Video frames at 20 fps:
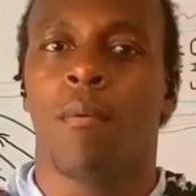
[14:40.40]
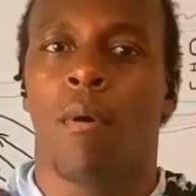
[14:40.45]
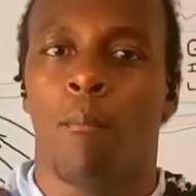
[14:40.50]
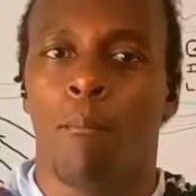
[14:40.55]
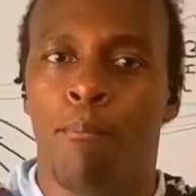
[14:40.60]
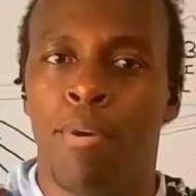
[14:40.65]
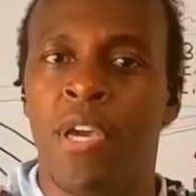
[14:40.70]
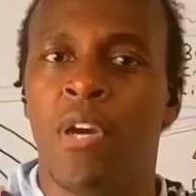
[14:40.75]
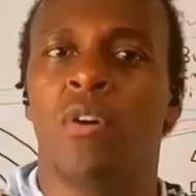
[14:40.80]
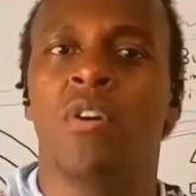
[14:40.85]

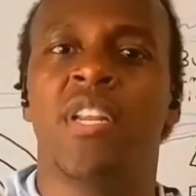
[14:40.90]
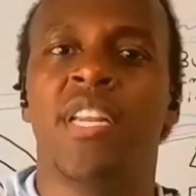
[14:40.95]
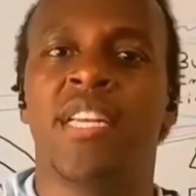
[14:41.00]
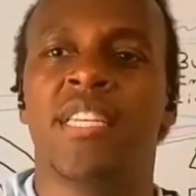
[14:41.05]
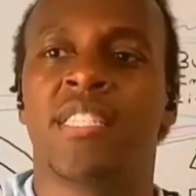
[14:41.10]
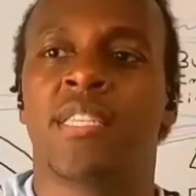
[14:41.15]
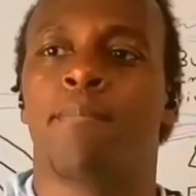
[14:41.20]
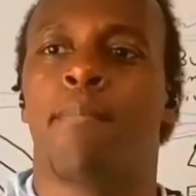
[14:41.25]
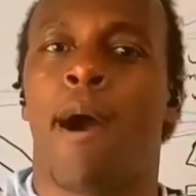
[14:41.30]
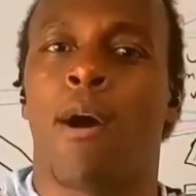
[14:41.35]
building
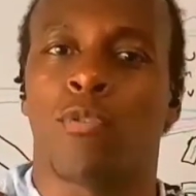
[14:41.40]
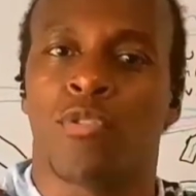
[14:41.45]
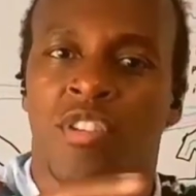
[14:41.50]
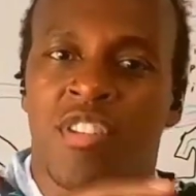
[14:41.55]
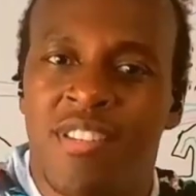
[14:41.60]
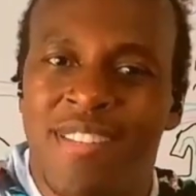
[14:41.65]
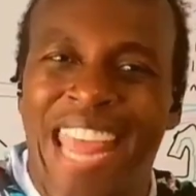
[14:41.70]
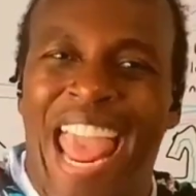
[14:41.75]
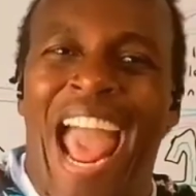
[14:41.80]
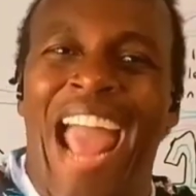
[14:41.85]
is about
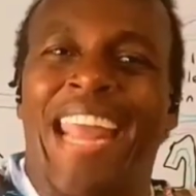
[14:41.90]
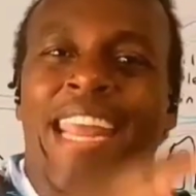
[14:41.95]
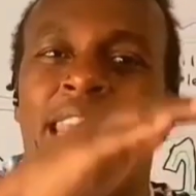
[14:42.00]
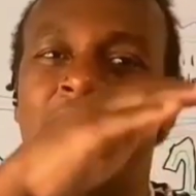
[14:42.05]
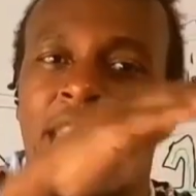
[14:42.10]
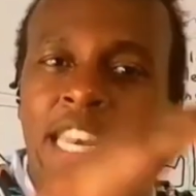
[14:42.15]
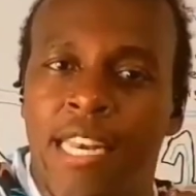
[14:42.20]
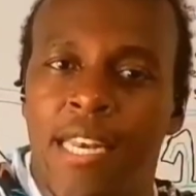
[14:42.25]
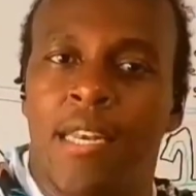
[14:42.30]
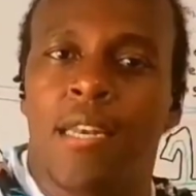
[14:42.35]

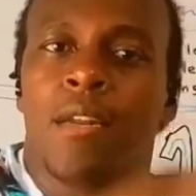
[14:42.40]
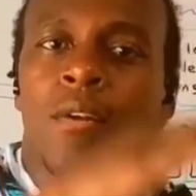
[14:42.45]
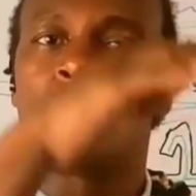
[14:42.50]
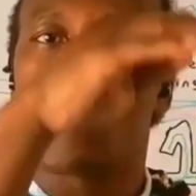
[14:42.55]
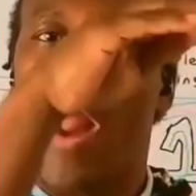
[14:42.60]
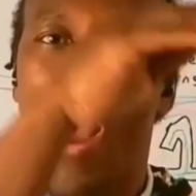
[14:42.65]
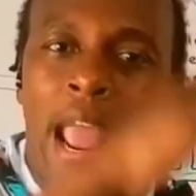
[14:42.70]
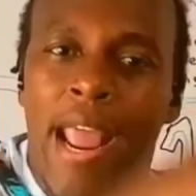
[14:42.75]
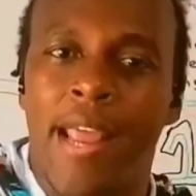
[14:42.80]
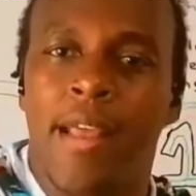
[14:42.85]
stacking,
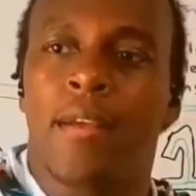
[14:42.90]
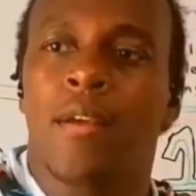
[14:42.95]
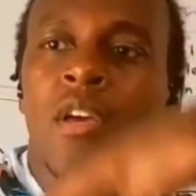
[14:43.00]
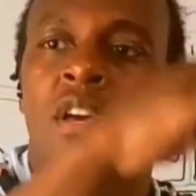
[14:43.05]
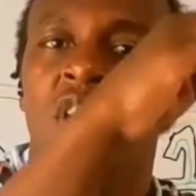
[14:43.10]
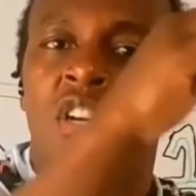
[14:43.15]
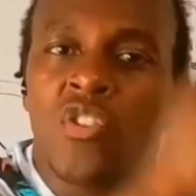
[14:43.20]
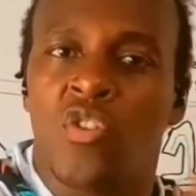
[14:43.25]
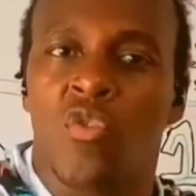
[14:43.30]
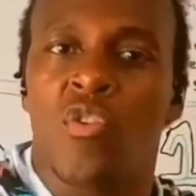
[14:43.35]
right?
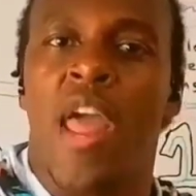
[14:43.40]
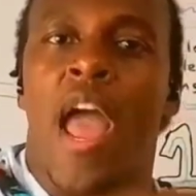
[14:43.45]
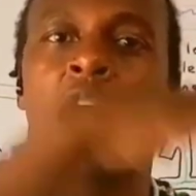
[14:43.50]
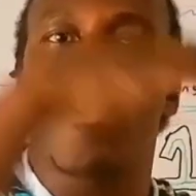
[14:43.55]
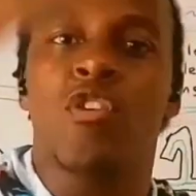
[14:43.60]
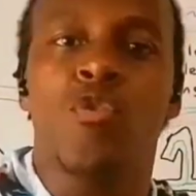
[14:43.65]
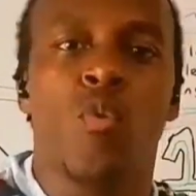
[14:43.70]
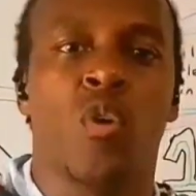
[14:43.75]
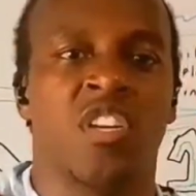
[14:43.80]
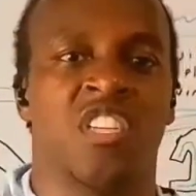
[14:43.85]
So now
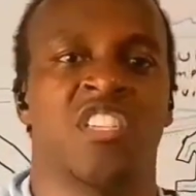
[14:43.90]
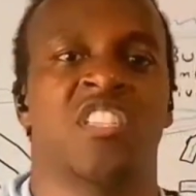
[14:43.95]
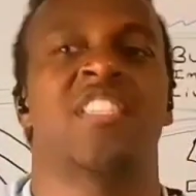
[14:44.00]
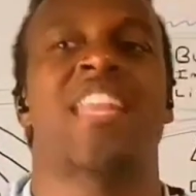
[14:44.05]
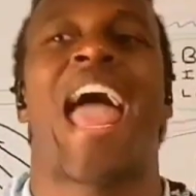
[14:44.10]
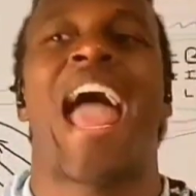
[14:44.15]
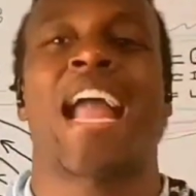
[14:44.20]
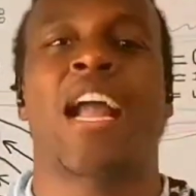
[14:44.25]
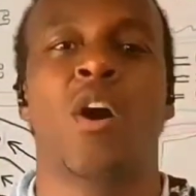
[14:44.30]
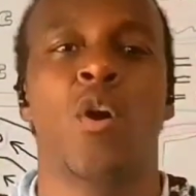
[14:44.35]
you want to
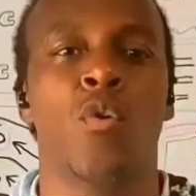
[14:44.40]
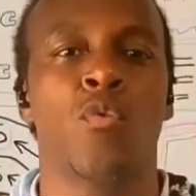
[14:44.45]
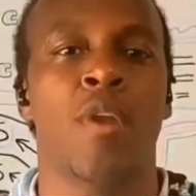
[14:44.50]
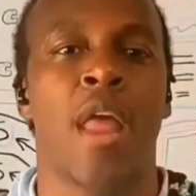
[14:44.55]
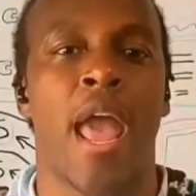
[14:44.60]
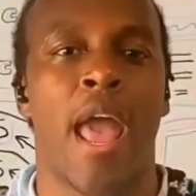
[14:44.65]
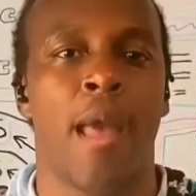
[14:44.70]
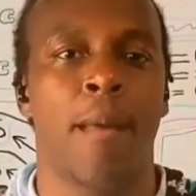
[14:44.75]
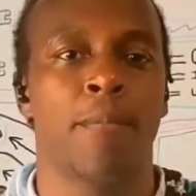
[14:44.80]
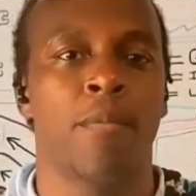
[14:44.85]
stack on
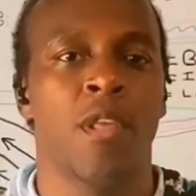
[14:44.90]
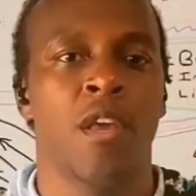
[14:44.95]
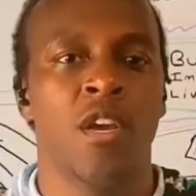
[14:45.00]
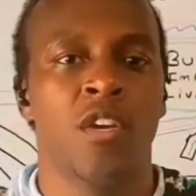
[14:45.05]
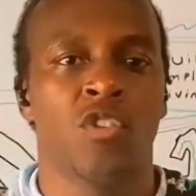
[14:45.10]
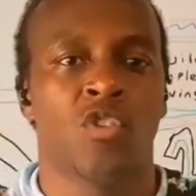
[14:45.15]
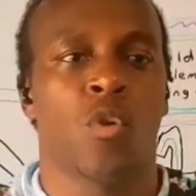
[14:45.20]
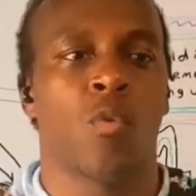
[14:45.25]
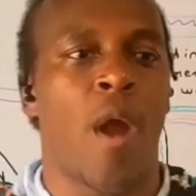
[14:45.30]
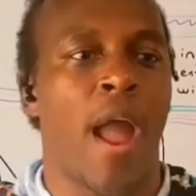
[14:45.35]
that.
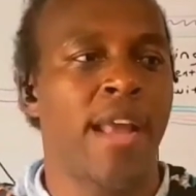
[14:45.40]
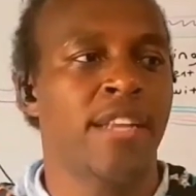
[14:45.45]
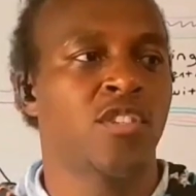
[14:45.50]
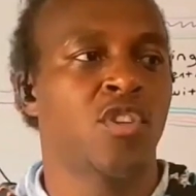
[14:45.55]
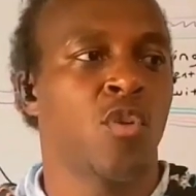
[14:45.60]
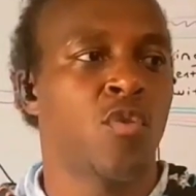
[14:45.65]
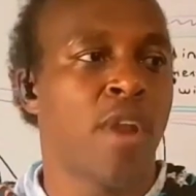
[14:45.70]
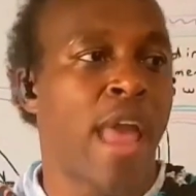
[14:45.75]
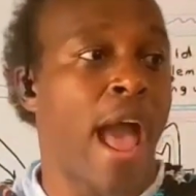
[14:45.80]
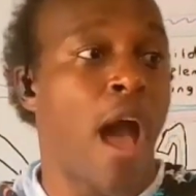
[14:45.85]
So, right.
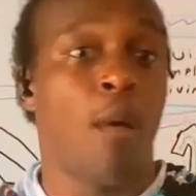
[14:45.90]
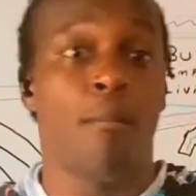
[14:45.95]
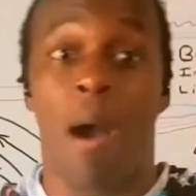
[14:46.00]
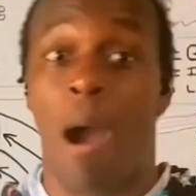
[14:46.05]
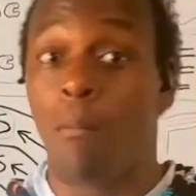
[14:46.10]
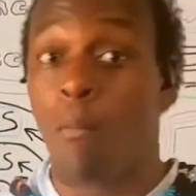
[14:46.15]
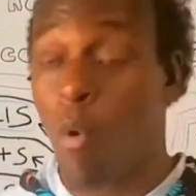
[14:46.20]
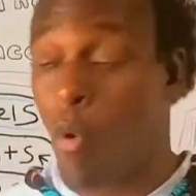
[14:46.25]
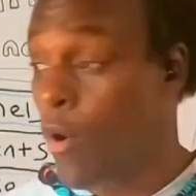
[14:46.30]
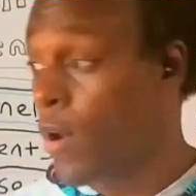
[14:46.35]
So now
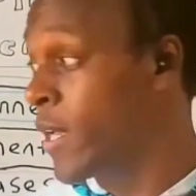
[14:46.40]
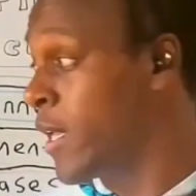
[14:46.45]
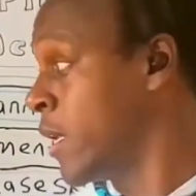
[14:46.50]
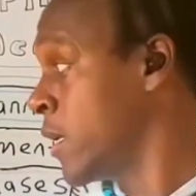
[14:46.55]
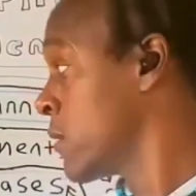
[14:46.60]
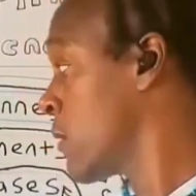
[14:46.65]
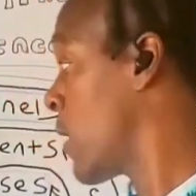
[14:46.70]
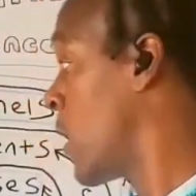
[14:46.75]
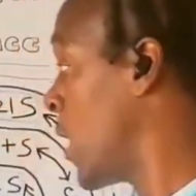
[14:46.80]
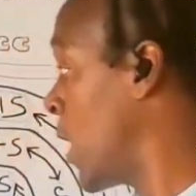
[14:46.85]
my morning,
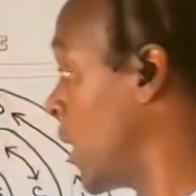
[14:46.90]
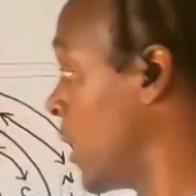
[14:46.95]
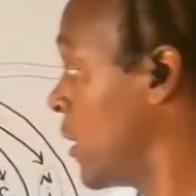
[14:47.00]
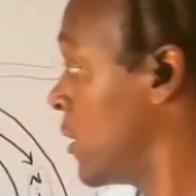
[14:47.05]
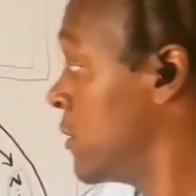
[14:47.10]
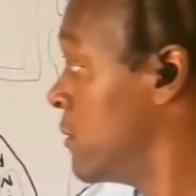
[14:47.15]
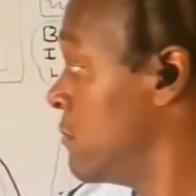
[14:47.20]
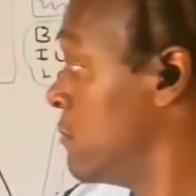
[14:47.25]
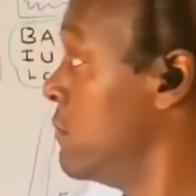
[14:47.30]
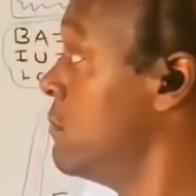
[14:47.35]
right?